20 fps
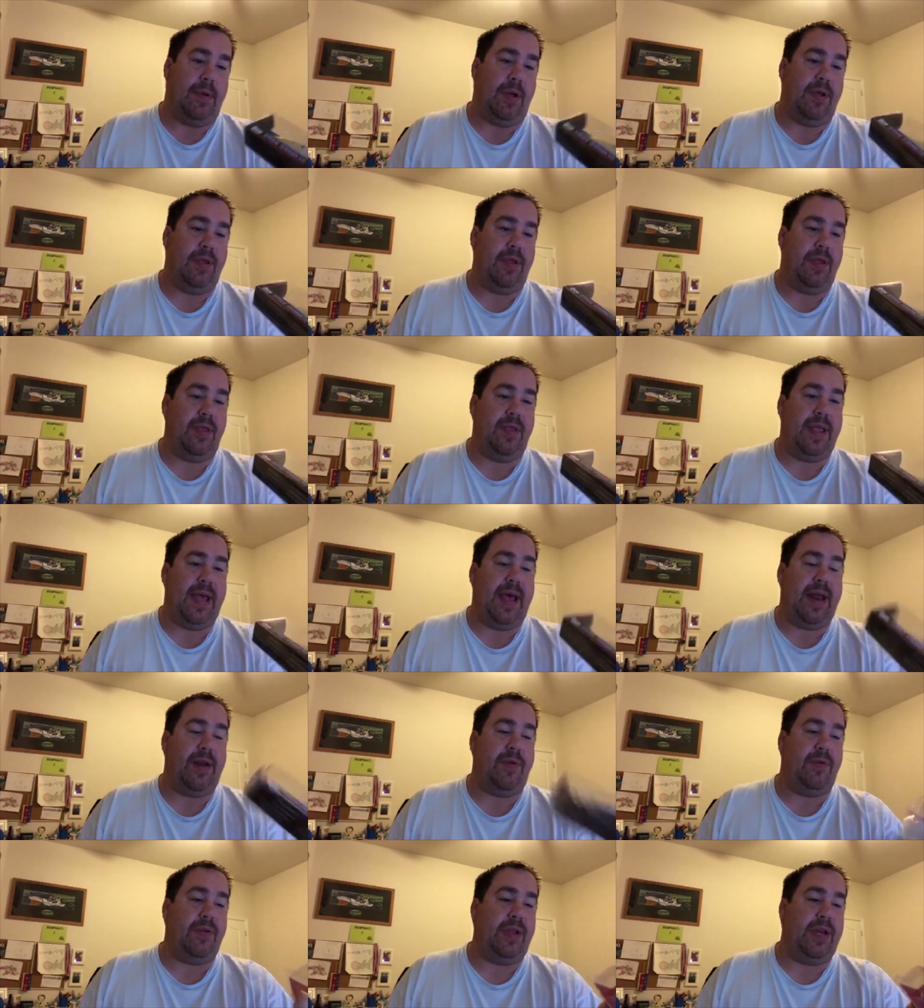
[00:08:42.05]
Other than
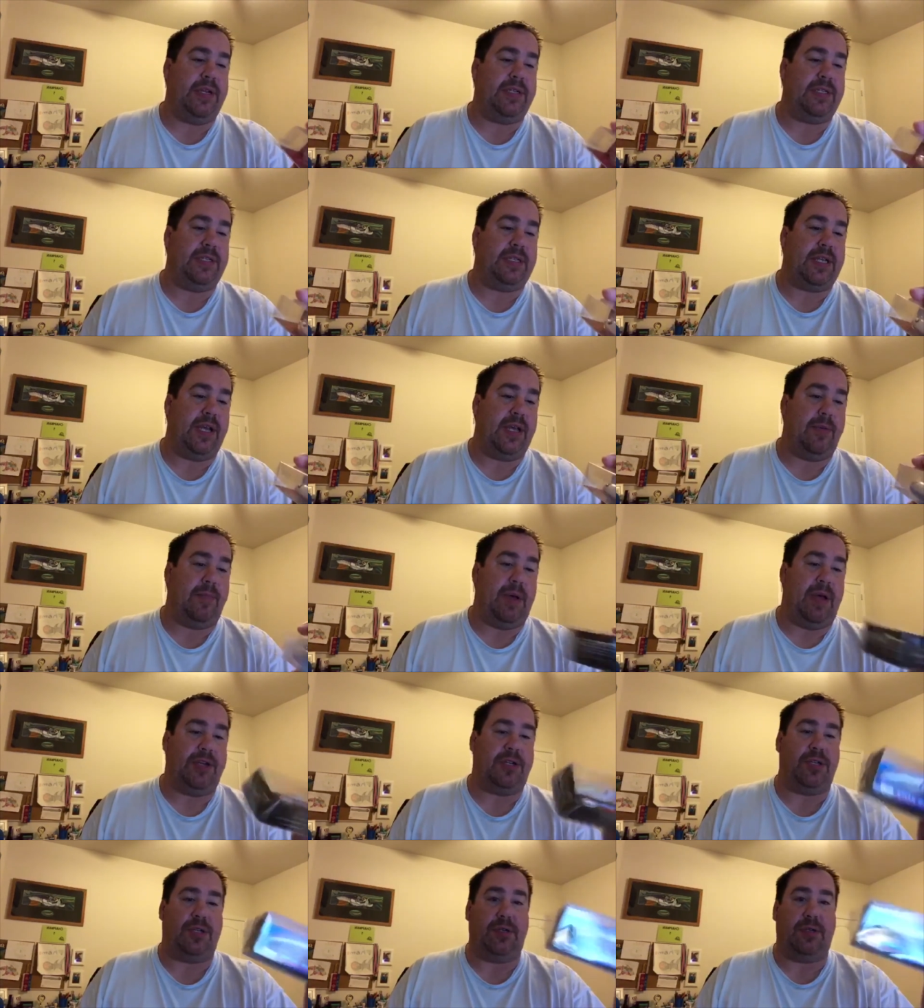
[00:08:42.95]
that, it really doesn't tell you
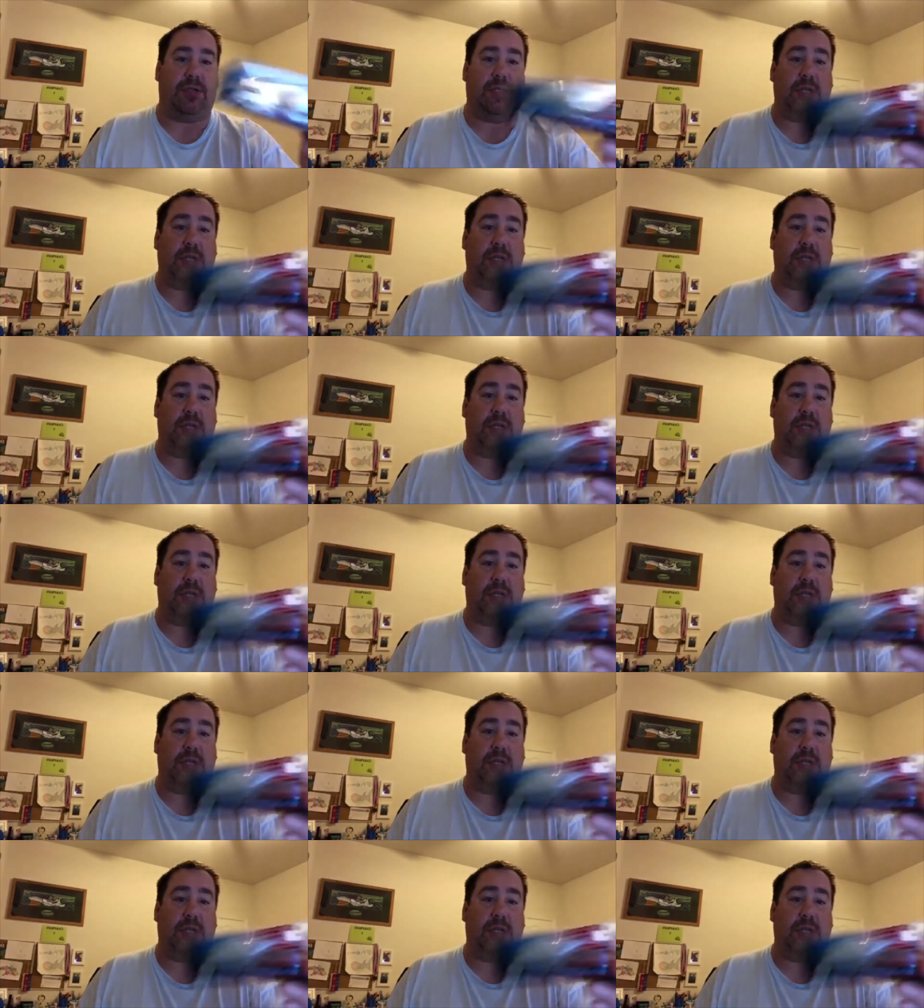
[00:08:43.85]
much.